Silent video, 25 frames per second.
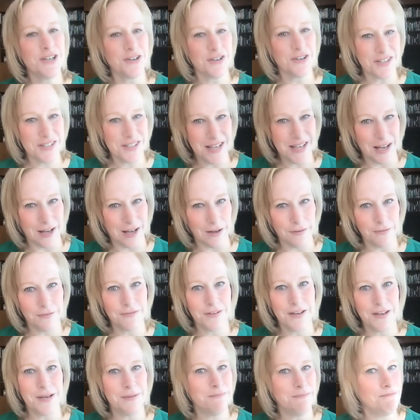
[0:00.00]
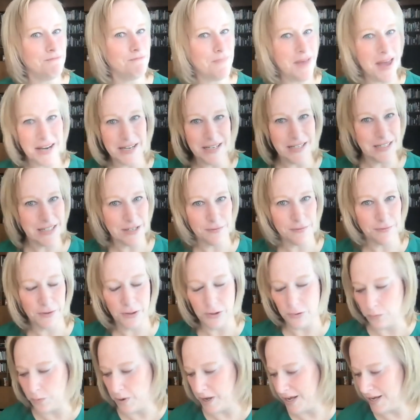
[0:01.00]
yourself in many
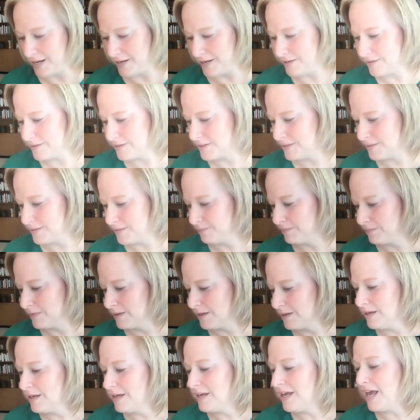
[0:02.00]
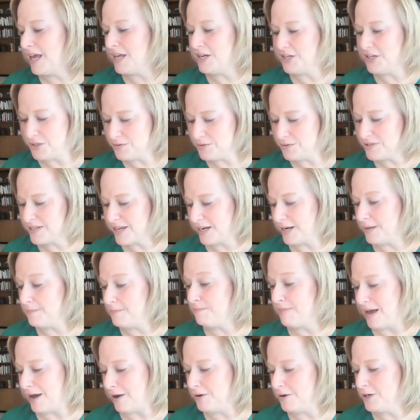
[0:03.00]
different ways. And you said
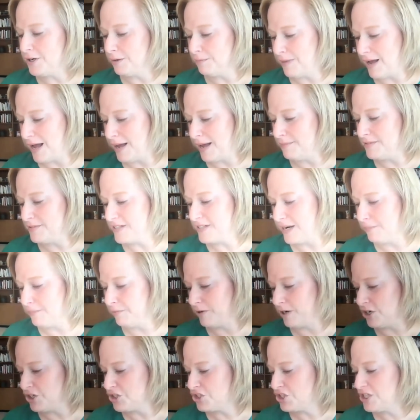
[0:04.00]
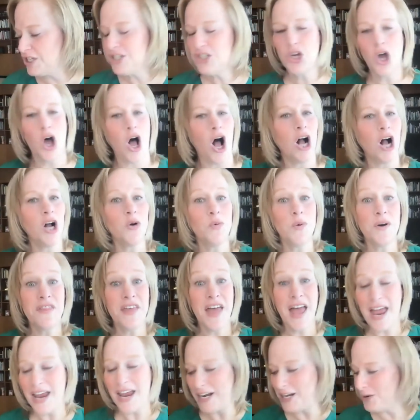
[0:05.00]
about your mom, Deborah, she talked with
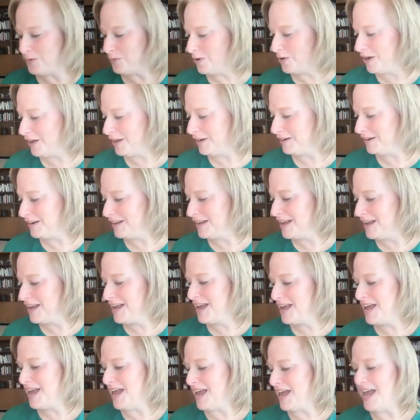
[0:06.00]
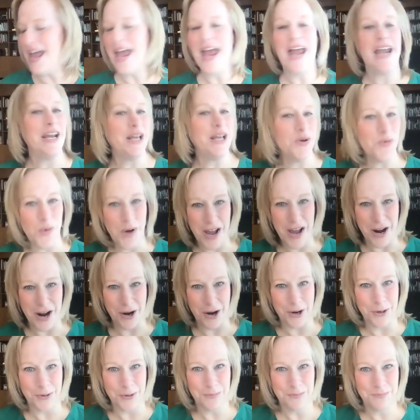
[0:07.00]
anyone,
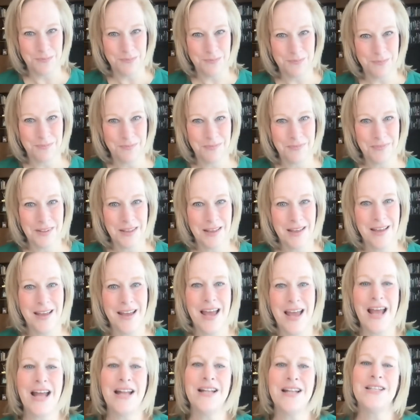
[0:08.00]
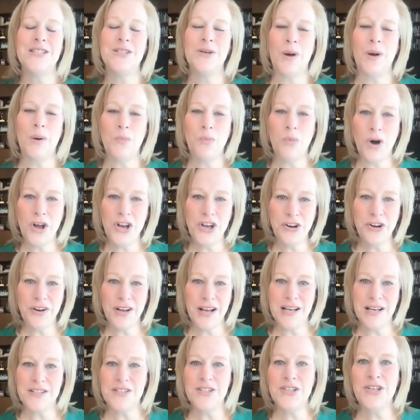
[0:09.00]
anywhere. And so I'm
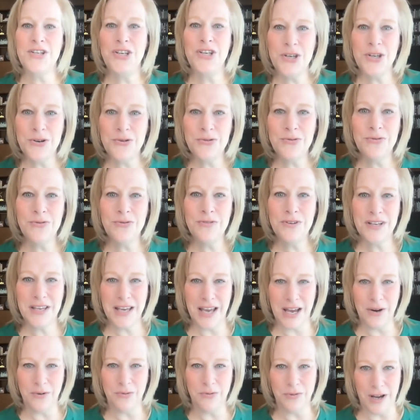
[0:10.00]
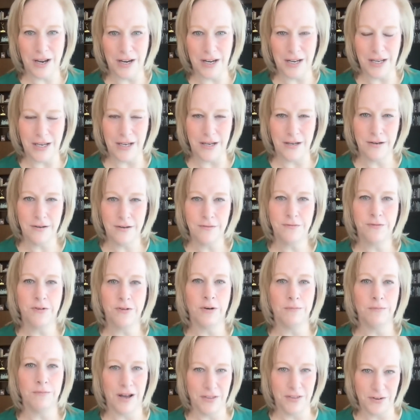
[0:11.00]
wondering, as you get ready
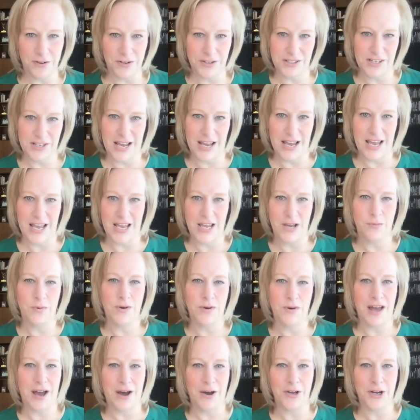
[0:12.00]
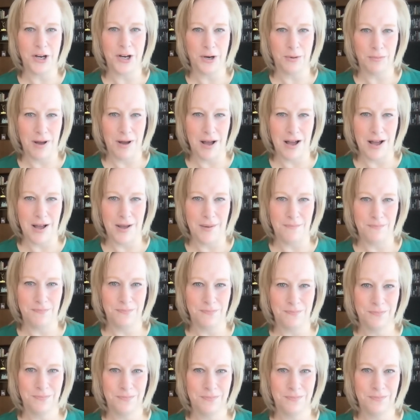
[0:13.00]
for Mother's Day without your mom,